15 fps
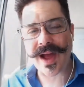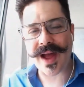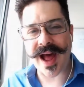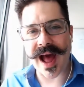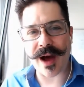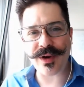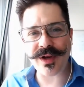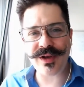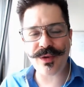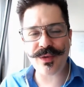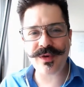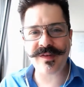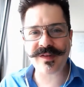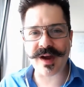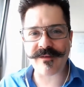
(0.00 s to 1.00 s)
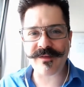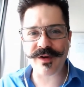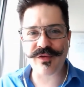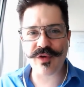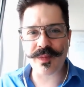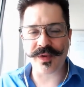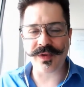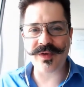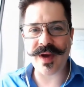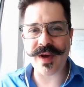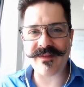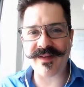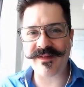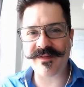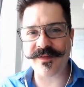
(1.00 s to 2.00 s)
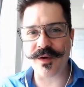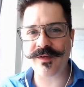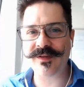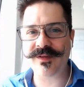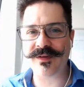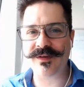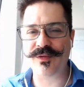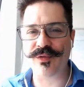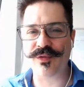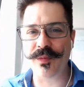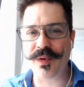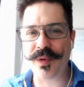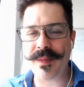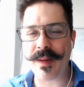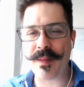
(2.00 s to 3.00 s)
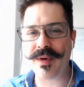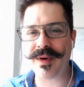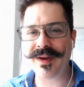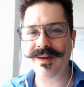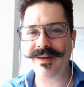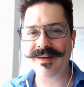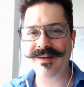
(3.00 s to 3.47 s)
How did you discover Drupal? Do you have a first Drupal memory?